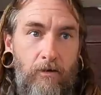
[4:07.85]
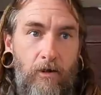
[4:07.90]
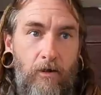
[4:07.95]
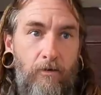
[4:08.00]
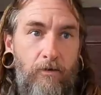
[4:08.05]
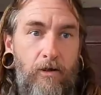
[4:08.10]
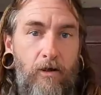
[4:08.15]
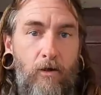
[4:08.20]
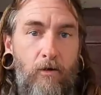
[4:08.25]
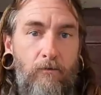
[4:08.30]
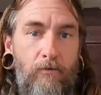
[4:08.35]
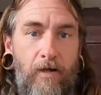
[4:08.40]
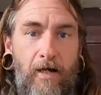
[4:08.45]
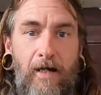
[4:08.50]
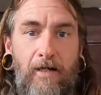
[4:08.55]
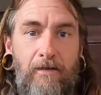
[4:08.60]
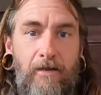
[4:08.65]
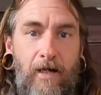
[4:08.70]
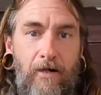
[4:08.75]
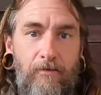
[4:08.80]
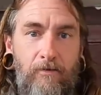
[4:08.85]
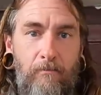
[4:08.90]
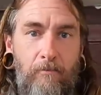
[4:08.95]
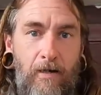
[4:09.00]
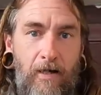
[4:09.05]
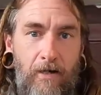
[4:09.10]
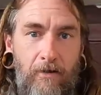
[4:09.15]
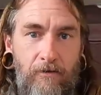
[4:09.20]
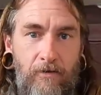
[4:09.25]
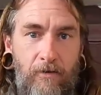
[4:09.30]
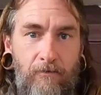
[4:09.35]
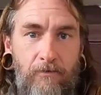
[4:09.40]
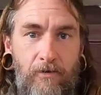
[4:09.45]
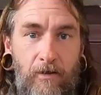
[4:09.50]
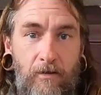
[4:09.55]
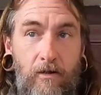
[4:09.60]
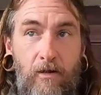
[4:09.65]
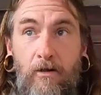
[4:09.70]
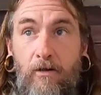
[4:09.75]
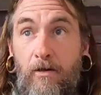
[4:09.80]
you know, the over 8,000 miles of
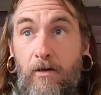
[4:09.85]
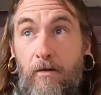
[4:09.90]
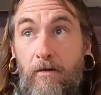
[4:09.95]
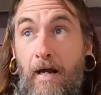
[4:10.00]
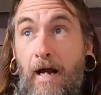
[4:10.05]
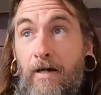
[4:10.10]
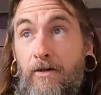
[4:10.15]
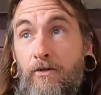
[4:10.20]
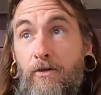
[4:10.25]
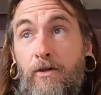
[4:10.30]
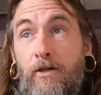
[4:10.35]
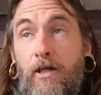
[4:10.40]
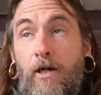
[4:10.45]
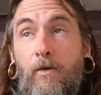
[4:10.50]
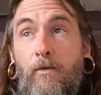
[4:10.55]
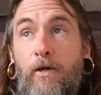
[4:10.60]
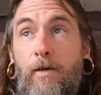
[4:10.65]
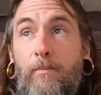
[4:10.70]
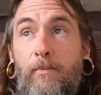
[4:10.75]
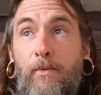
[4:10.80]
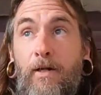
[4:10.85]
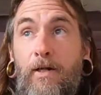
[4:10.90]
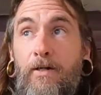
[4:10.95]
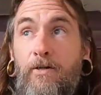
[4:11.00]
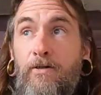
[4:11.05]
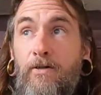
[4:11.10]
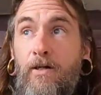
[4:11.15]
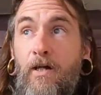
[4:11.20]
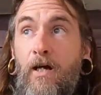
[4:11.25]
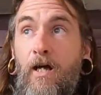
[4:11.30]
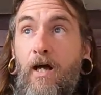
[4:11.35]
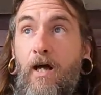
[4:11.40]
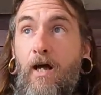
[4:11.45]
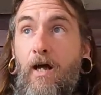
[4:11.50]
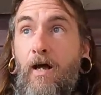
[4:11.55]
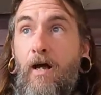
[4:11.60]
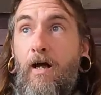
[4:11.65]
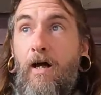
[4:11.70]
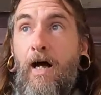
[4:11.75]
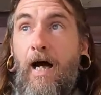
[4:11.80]
set. Actually, the only place
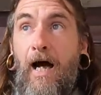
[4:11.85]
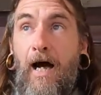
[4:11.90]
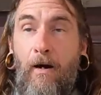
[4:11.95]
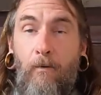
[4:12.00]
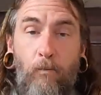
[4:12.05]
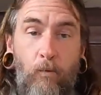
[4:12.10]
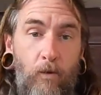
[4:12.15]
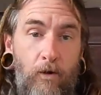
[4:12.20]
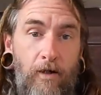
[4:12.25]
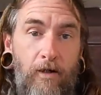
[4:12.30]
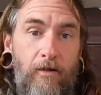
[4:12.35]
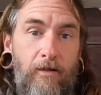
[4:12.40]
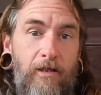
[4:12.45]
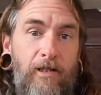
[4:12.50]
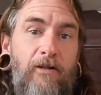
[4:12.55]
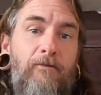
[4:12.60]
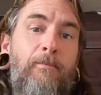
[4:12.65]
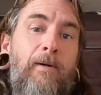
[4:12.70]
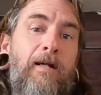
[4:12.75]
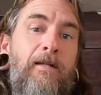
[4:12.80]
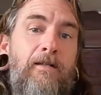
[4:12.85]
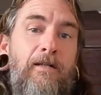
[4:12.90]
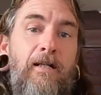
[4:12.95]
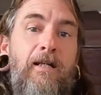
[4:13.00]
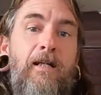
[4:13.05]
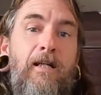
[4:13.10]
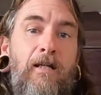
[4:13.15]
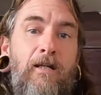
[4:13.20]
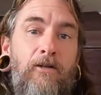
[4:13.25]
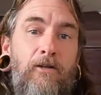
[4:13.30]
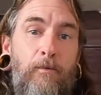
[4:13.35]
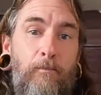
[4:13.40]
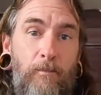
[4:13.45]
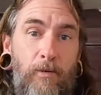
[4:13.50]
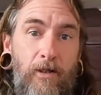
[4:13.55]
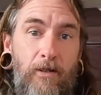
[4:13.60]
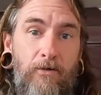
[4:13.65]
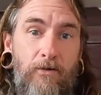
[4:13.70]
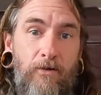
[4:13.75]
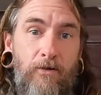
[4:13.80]
I wouldn't leave my dinghy on the
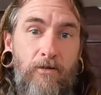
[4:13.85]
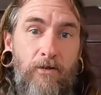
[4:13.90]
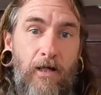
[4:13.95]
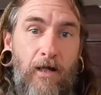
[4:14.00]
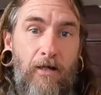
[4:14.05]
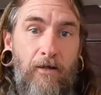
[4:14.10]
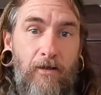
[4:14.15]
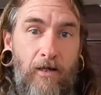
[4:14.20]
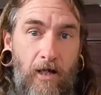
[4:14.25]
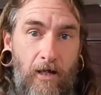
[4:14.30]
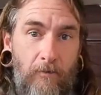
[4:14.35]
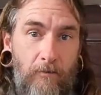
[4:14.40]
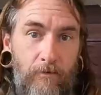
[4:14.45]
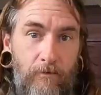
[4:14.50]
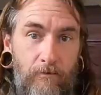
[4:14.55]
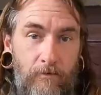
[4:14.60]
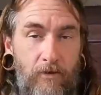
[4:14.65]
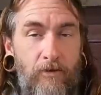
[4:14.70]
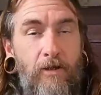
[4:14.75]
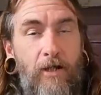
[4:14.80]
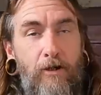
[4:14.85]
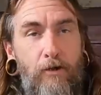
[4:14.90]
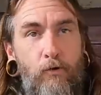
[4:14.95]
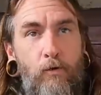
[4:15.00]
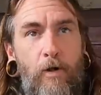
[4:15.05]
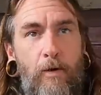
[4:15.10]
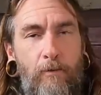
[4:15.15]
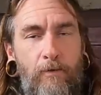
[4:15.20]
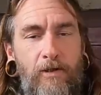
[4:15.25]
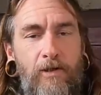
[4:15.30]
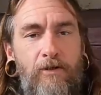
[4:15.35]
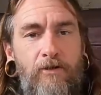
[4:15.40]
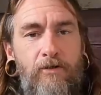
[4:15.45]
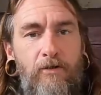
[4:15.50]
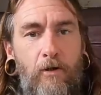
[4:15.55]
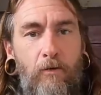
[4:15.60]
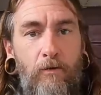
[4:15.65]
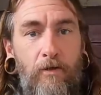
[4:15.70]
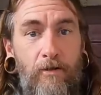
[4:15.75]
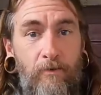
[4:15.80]
beach because I knew it would get
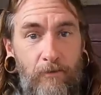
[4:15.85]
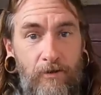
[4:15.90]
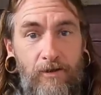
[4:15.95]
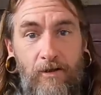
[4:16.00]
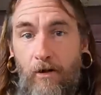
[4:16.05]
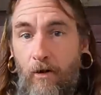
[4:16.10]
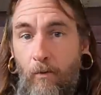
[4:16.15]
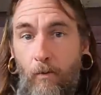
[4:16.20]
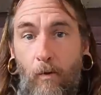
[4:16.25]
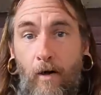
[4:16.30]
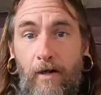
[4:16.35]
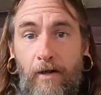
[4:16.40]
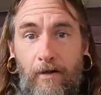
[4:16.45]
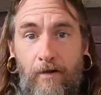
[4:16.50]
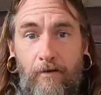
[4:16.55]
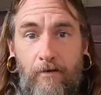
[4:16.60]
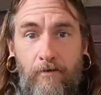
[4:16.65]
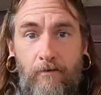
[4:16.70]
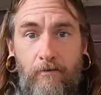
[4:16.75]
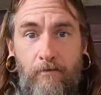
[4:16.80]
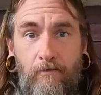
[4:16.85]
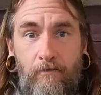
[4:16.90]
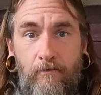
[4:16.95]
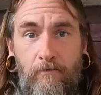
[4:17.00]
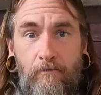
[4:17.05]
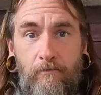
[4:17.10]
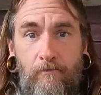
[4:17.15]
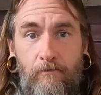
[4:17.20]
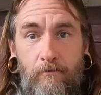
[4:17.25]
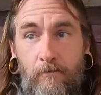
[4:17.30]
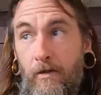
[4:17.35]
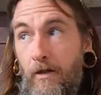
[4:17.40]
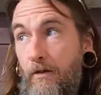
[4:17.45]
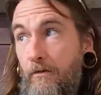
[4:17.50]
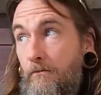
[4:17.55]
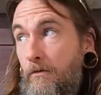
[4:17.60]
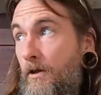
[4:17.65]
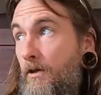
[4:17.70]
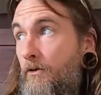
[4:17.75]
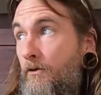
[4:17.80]
stolen was in Hawaii. Like,
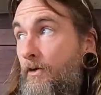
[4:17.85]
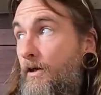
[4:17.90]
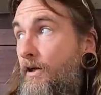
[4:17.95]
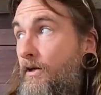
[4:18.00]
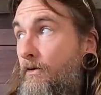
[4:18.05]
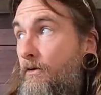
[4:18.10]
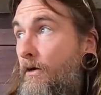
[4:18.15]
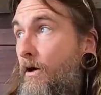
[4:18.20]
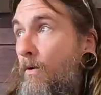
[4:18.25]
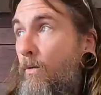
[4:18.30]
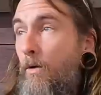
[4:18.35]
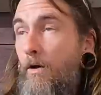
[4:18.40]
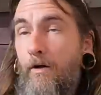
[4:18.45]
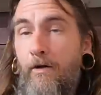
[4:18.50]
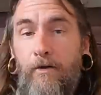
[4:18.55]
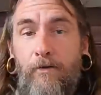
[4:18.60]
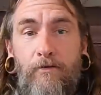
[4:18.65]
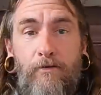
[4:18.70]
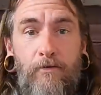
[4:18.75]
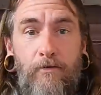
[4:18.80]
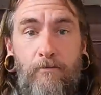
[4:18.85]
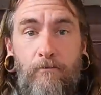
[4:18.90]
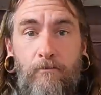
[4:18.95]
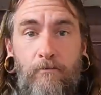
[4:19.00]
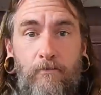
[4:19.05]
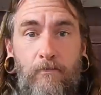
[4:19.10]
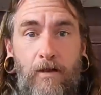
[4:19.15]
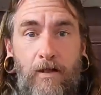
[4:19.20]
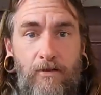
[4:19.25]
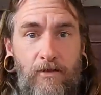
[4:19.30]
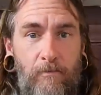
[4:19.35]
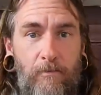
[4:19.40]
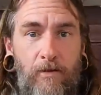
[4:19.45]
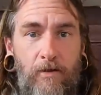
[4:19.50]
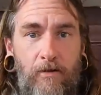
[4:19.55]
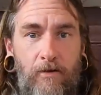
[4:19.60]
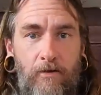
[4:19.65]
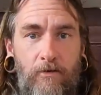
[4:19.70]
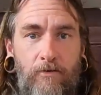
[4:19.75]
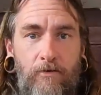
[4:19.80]
literally nowhere else has it
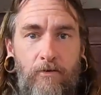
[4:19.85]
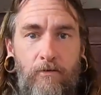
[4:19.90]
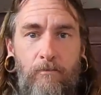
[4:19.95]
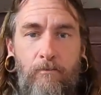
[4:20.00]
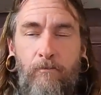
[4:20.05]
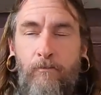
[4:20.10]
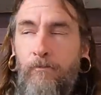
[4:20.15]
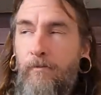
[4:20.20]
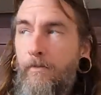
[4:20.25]
been an issue.